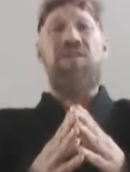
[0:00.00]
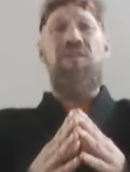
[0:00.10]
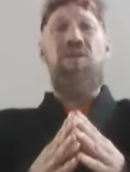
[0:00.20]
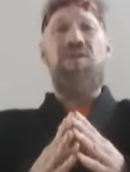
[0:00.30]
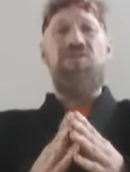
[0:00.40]
at
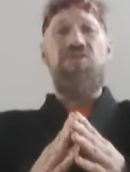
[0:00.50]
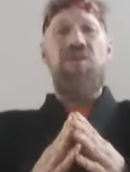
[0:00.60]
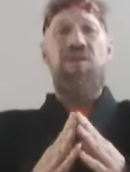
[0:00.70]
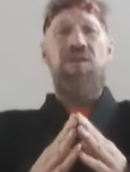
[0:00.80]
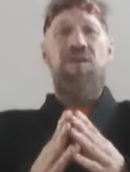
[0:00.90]
large,
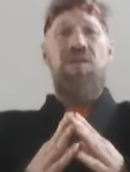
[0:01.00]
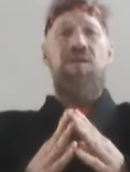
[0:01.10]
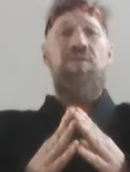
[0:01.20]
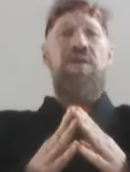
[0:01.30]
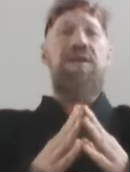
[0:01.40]

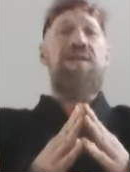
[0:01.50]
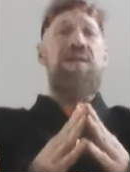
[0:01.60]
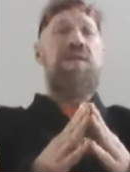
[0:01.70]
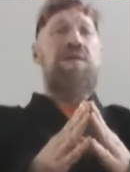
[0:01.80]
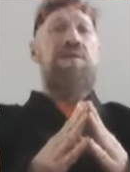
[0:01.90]
right?
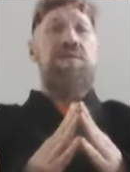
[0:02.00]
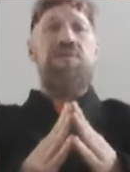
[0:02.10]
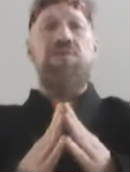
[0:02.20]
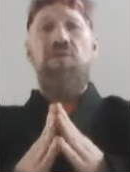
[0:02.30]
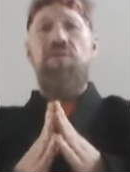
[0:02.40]

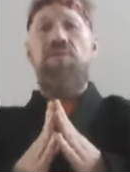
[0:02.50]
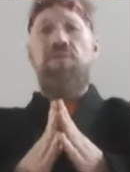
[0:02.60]
So,